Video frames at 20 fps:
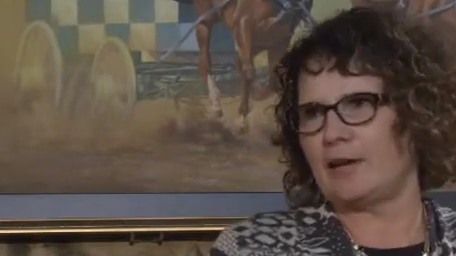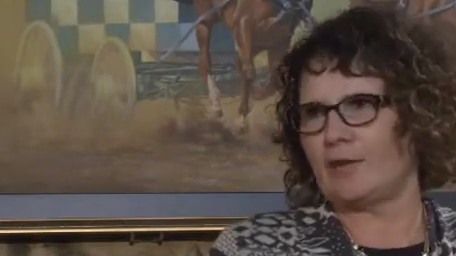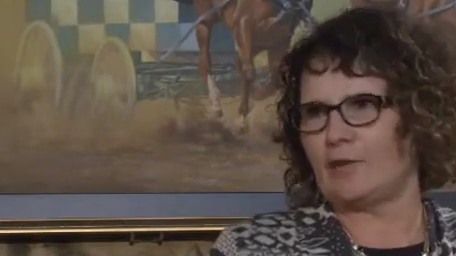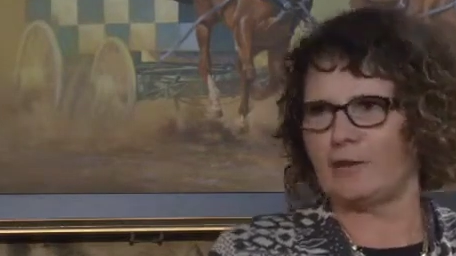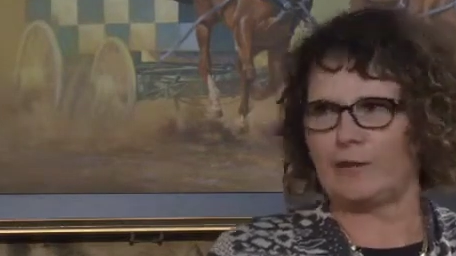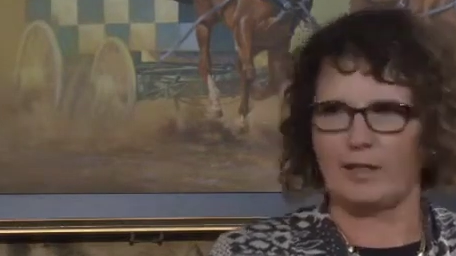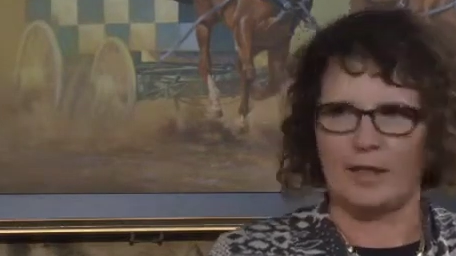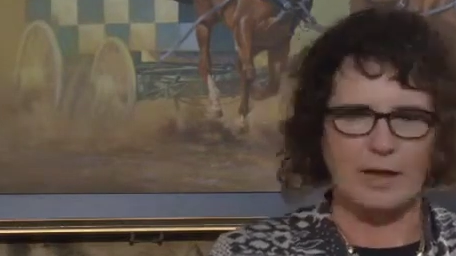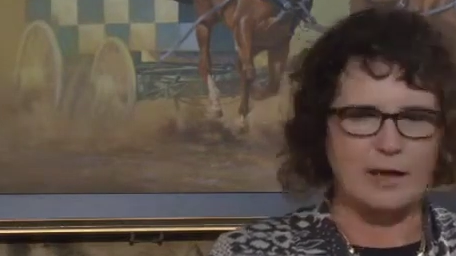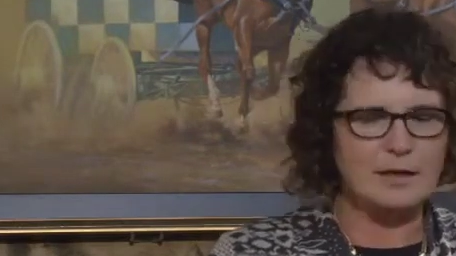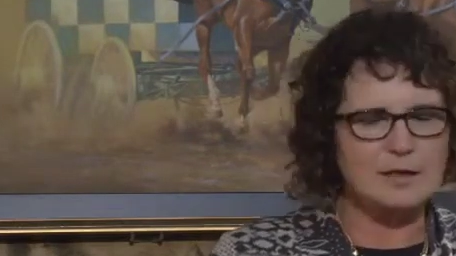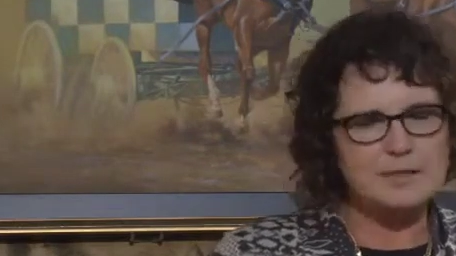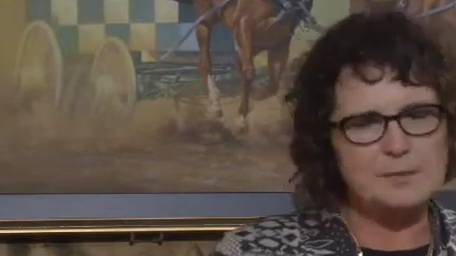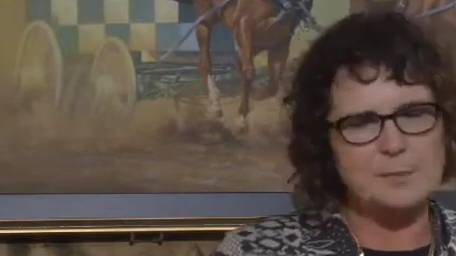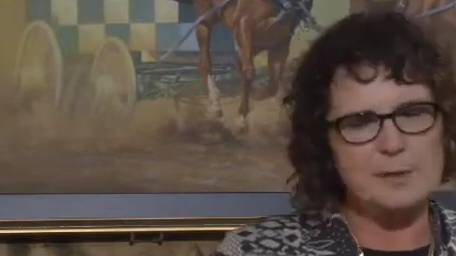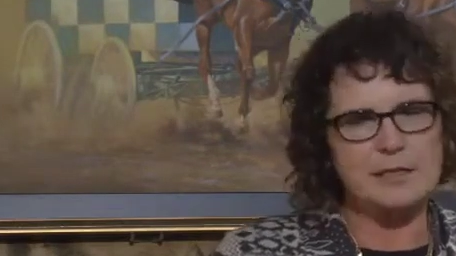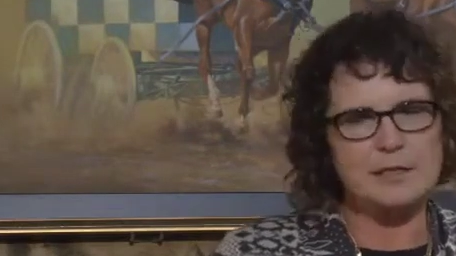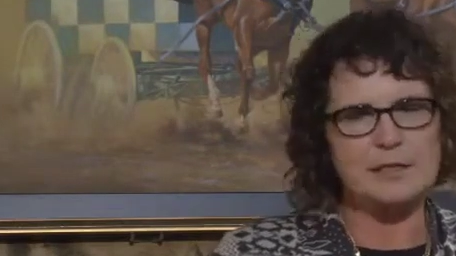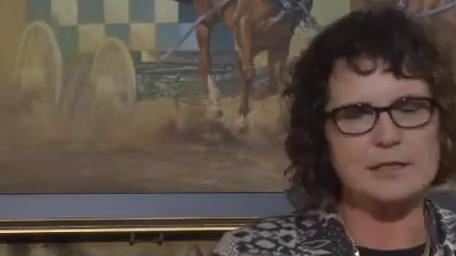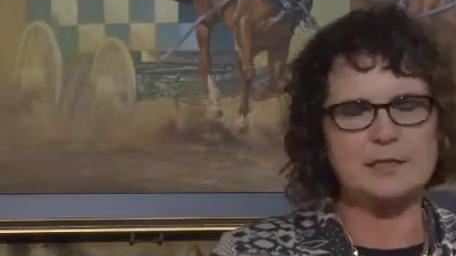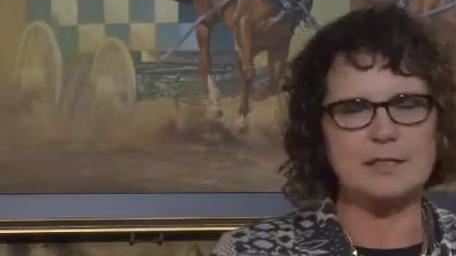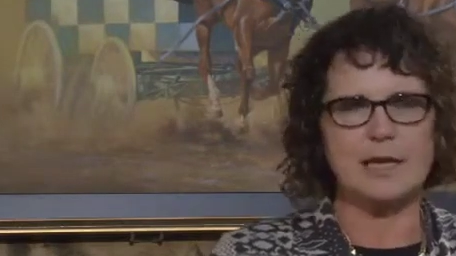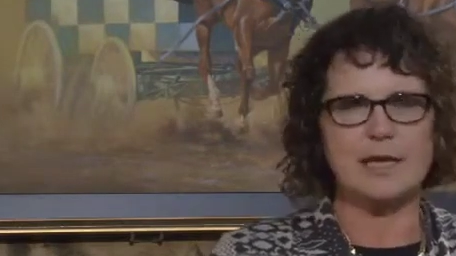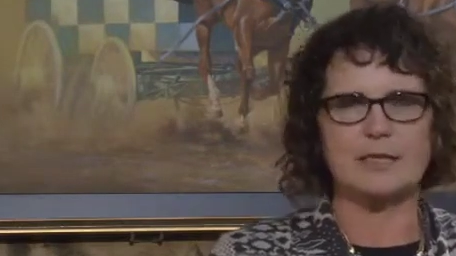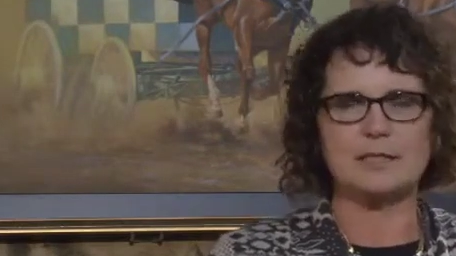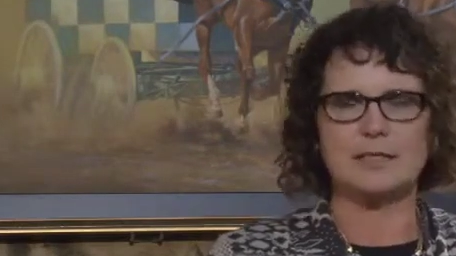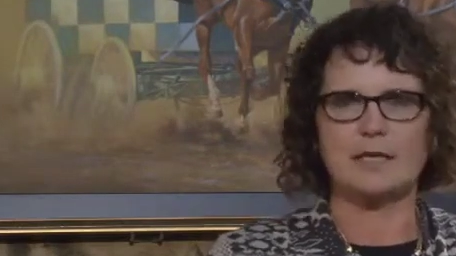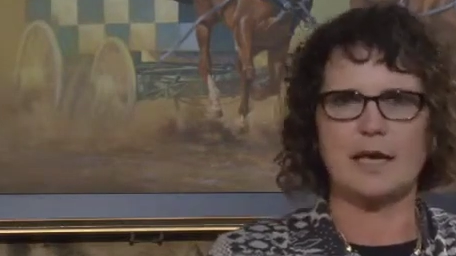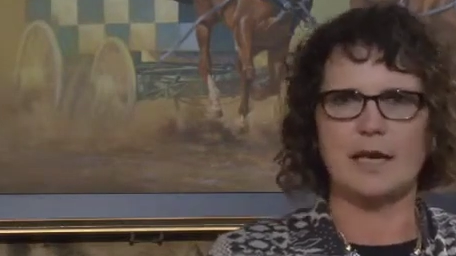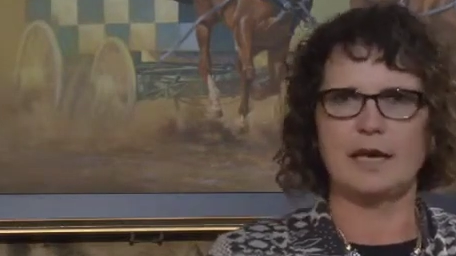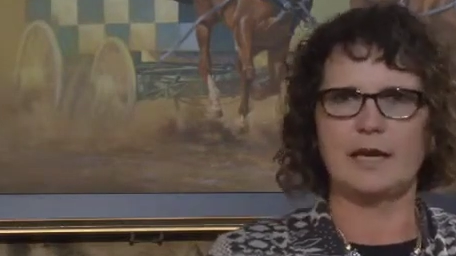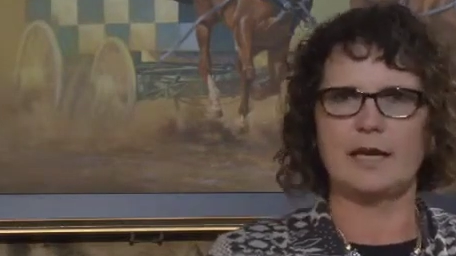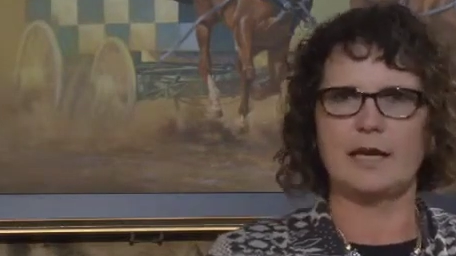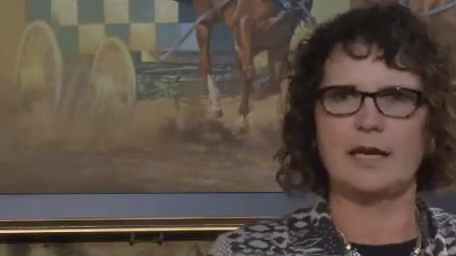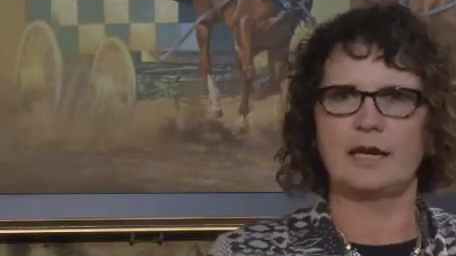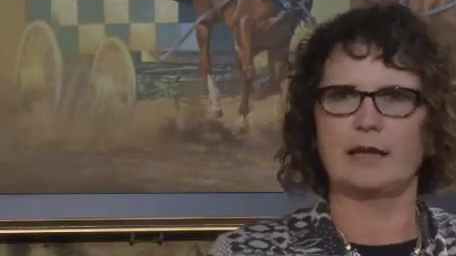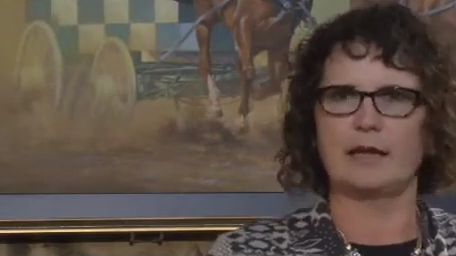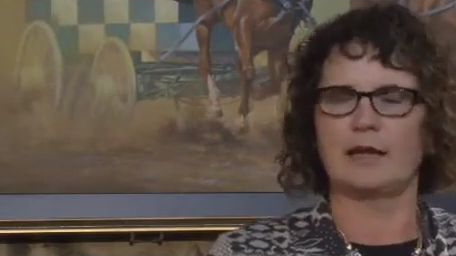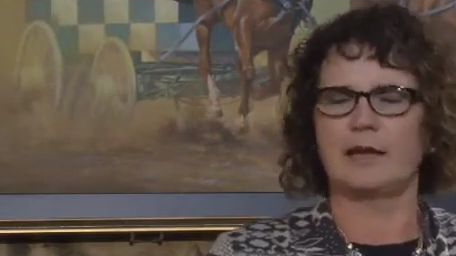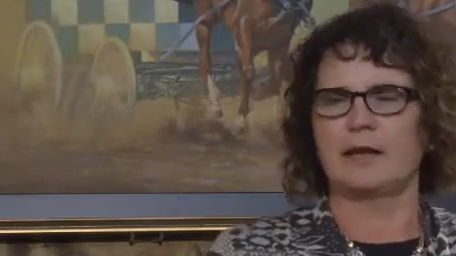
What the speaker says: or they experience anxiety, and